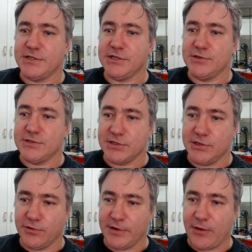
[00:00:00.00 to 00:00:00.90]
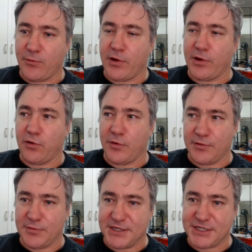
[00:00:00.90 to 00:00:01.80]
to use a neural network or
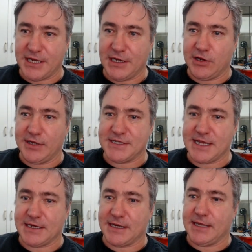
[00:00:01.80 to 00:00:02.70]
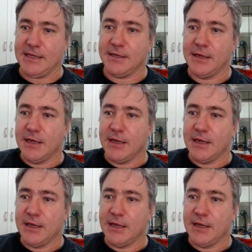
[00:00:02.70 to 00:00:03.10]
a machine learning technique